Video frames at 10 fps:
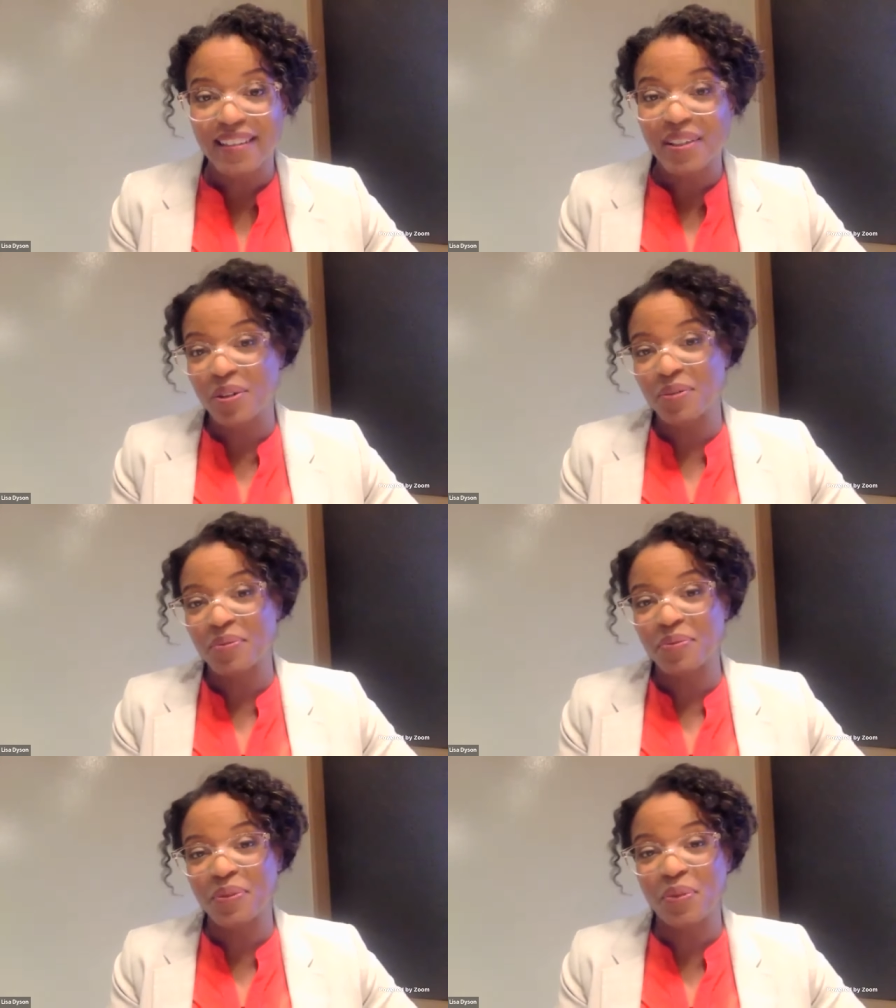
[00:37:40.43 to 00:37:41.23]

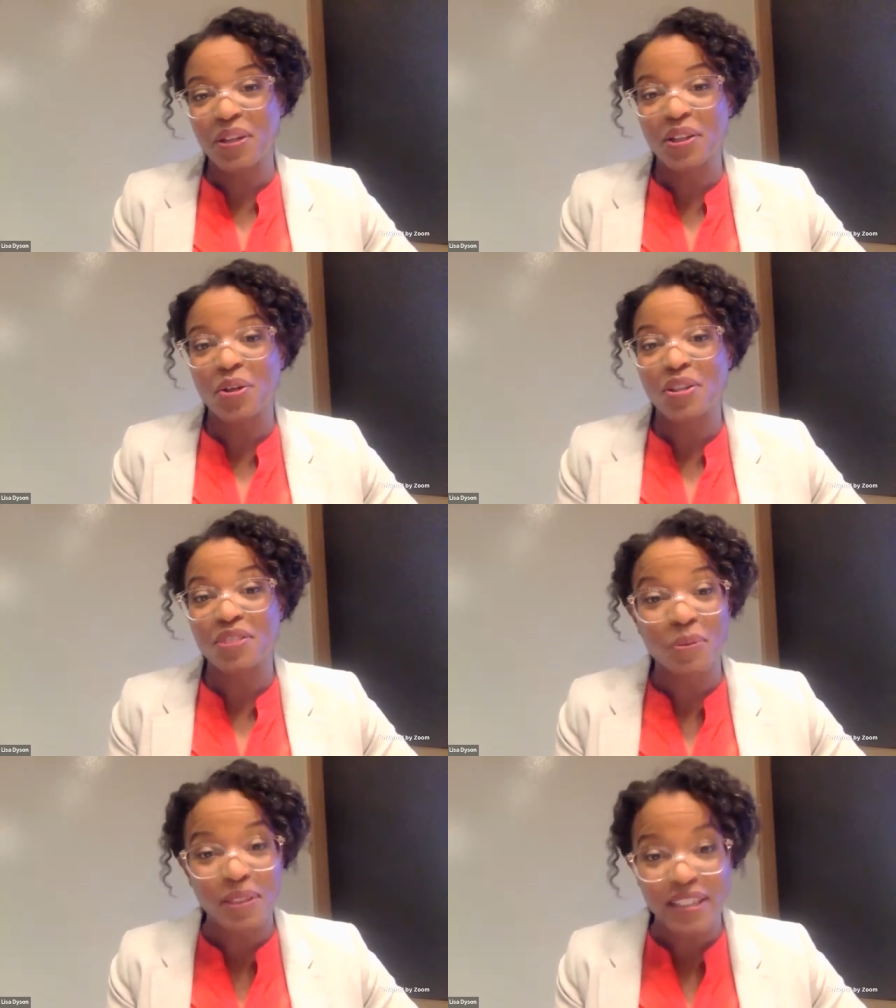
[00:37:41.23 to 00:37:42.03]
They're one of the
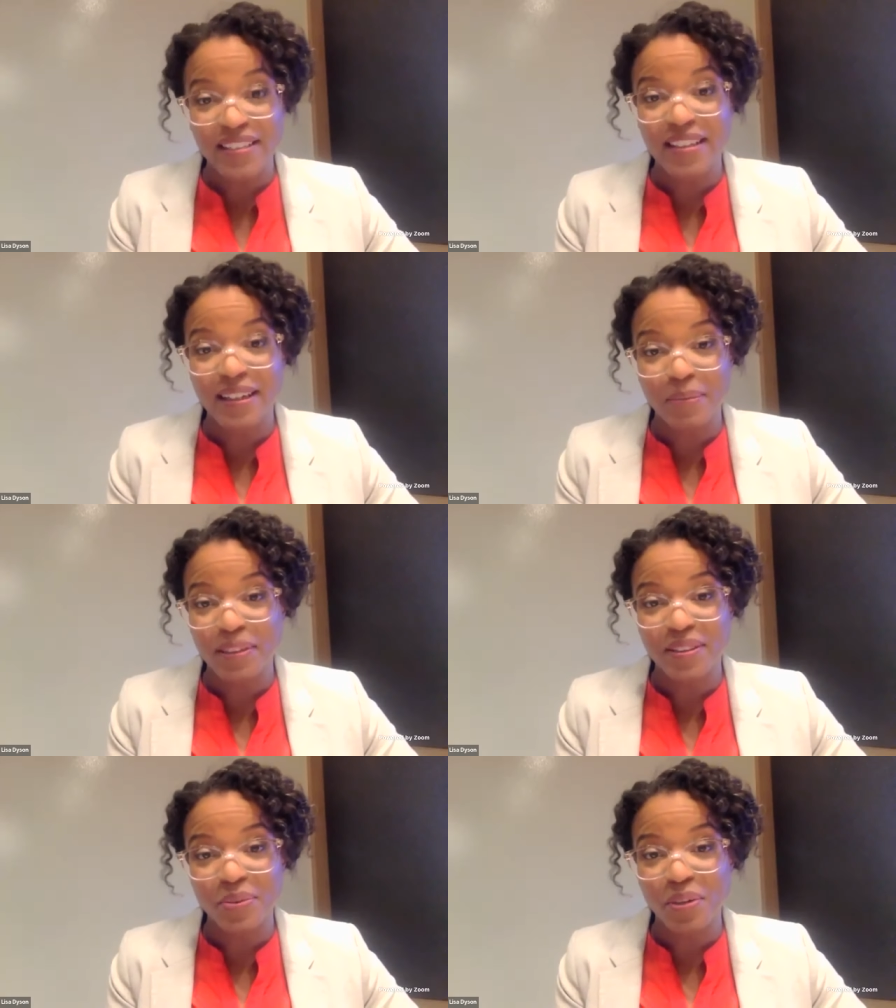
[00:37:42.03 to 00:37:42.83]
largest fermentation
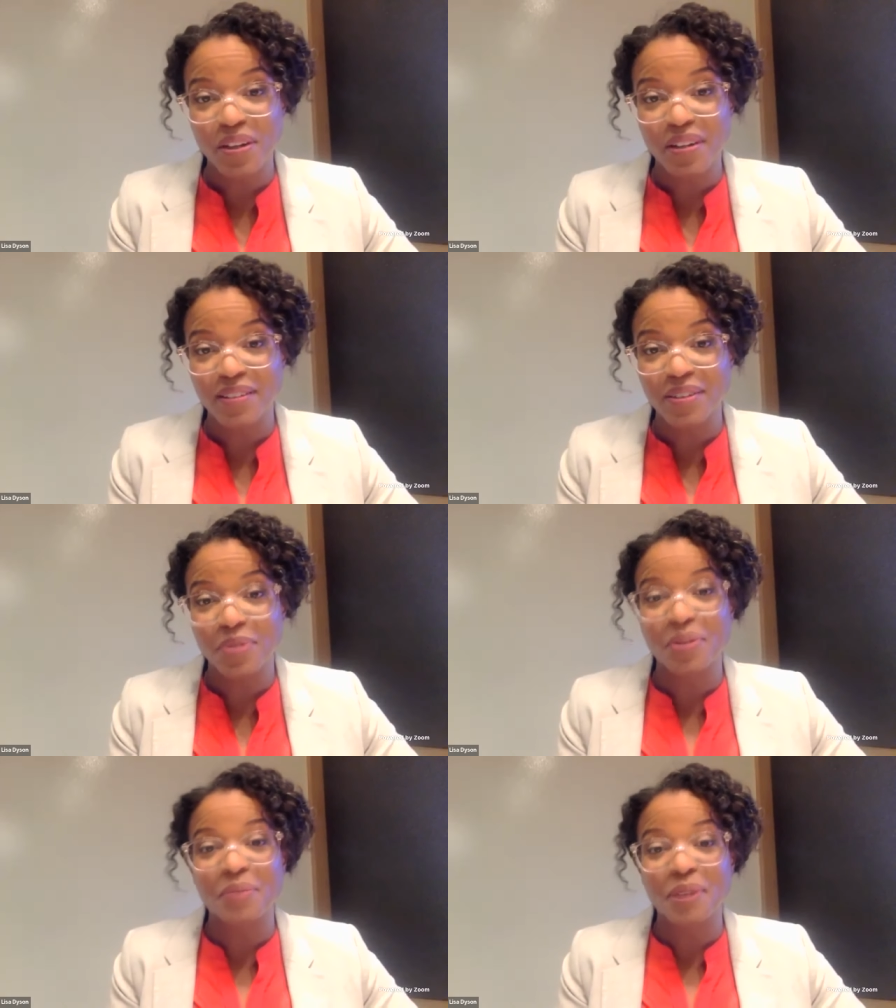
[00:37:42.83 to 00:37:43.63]
companies in the world. They're
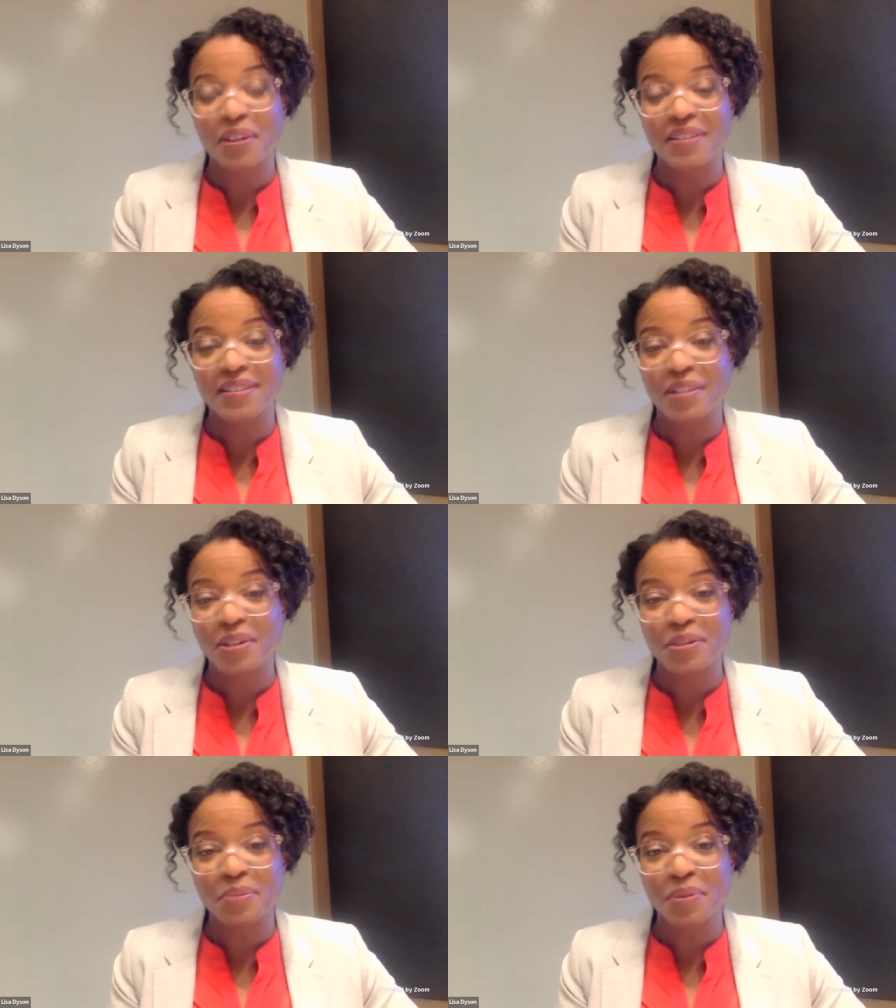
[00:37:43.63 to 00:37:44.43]
North America's
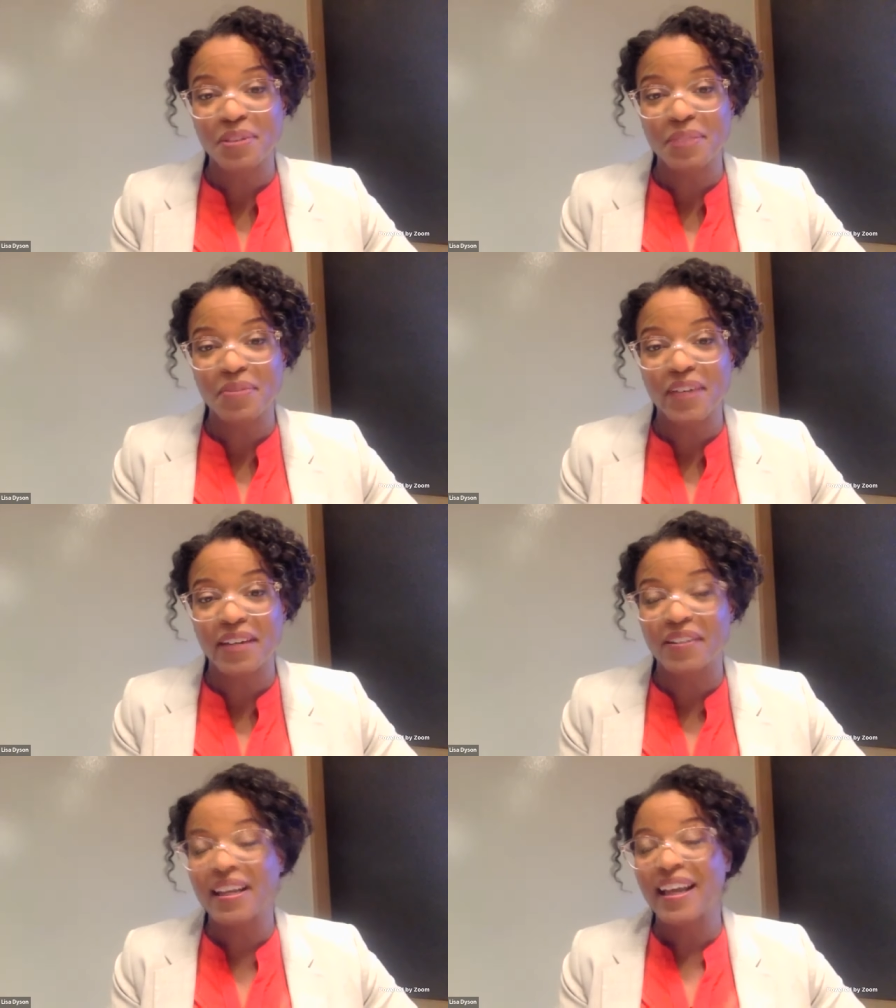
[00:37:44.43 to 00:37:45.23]
largest protein
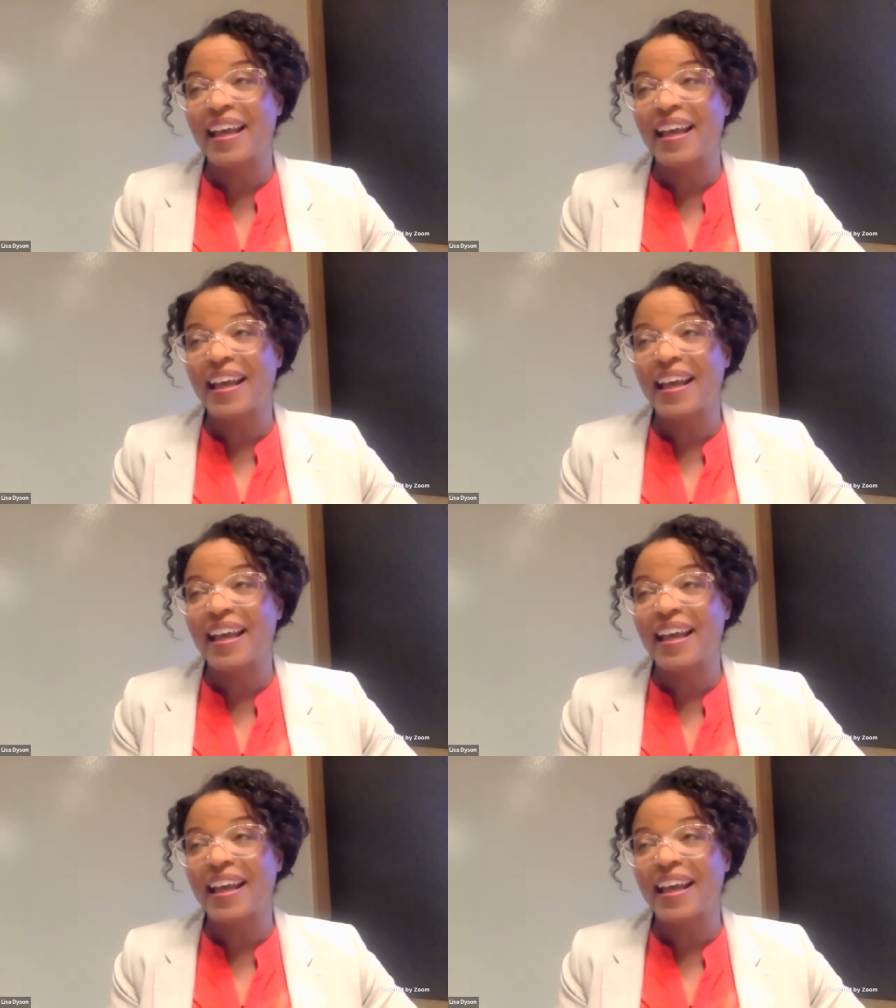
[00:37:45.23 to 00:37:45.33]
provider,